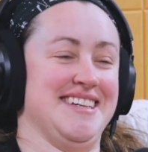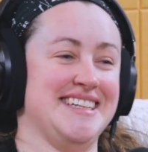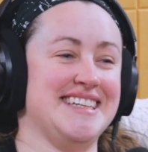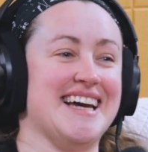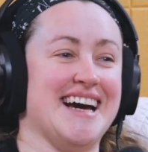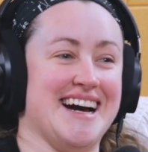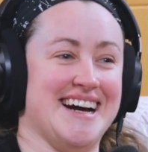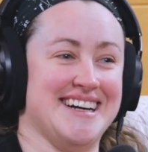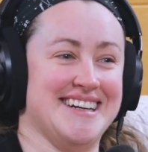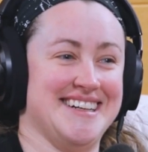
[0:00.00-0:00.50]

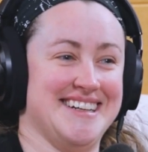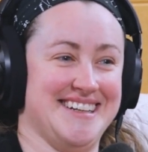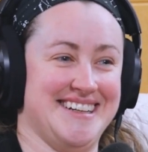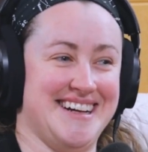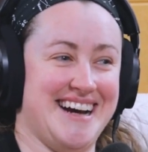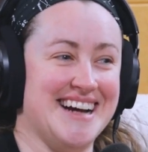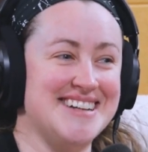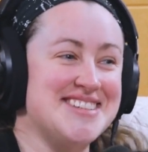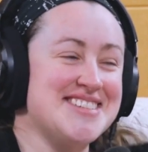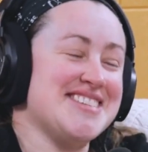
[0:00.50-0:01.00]
Yeah.
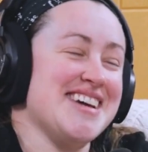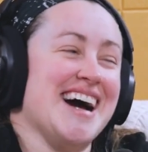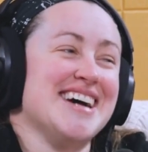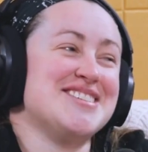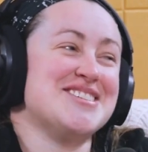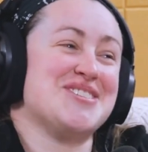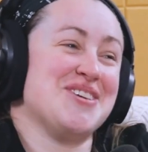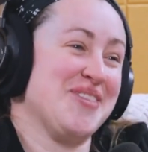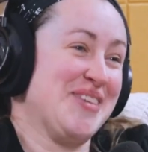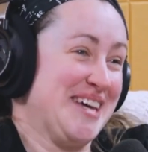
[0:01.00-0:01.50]
I just
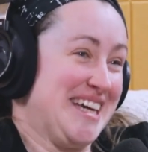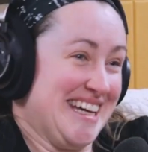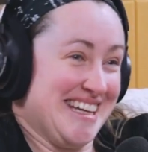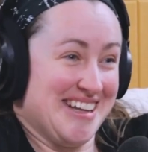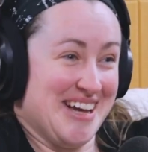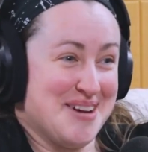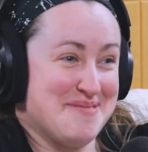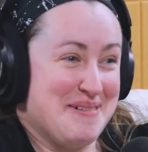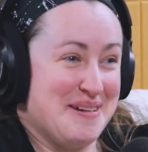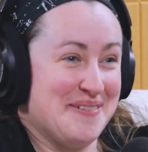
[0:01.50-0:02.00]
don't think he'd
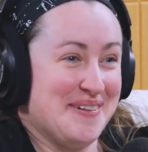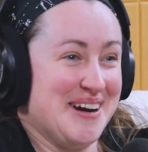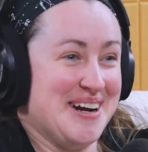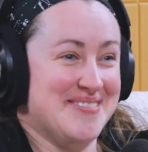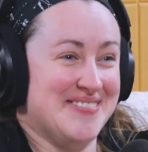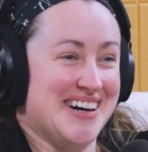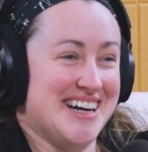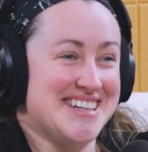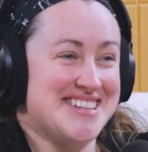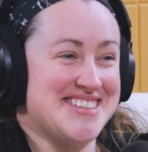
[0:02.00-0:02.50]
like me very
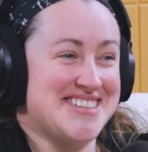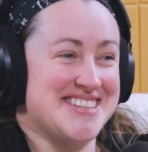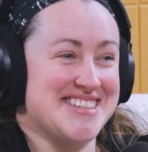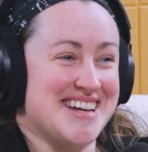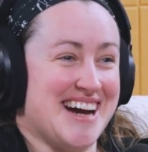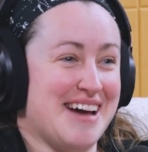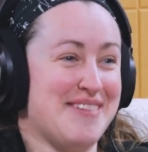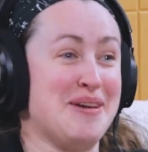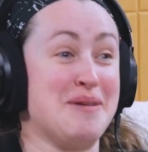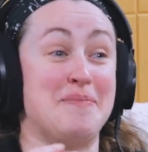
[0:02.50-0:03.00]
much.
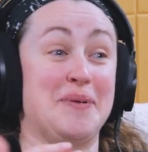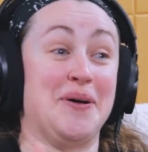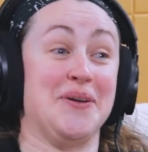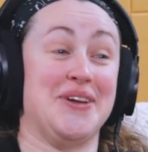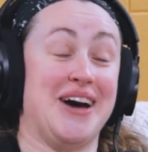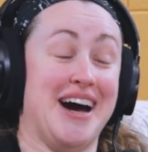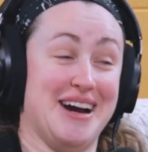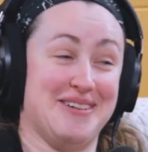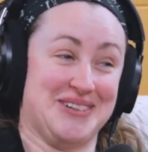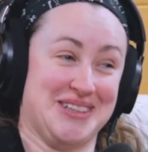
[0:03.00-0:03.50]
I think Bill
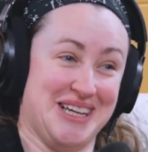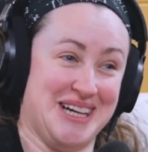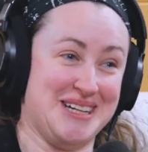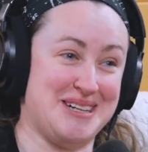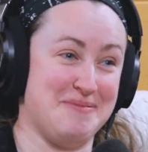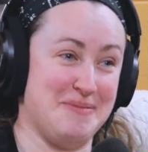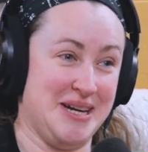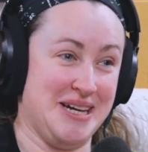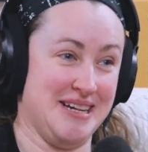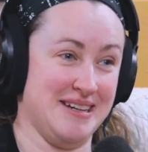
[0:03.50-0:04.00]
Nye would
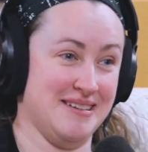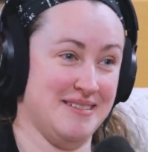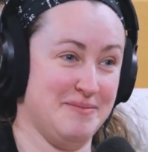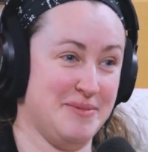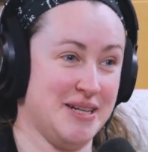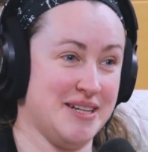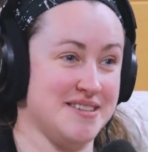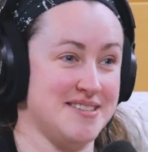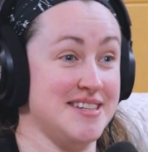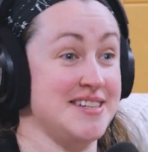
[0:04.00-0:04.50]
like me
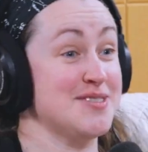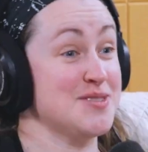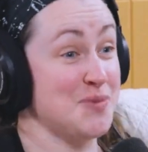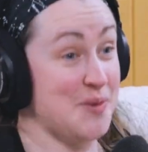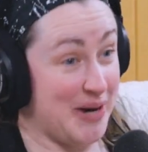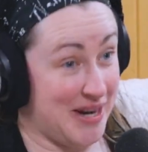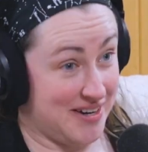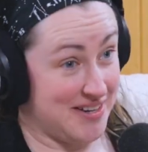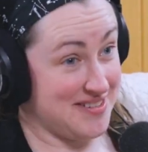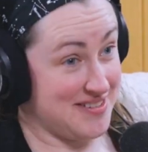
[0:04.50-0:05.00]
because he
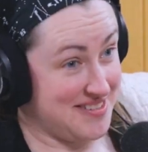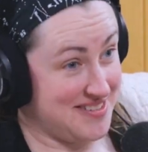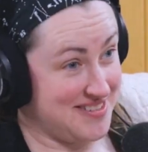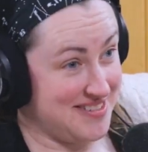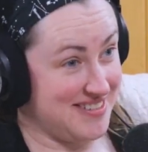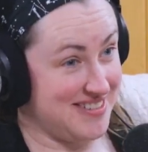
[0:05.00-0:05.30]
swears.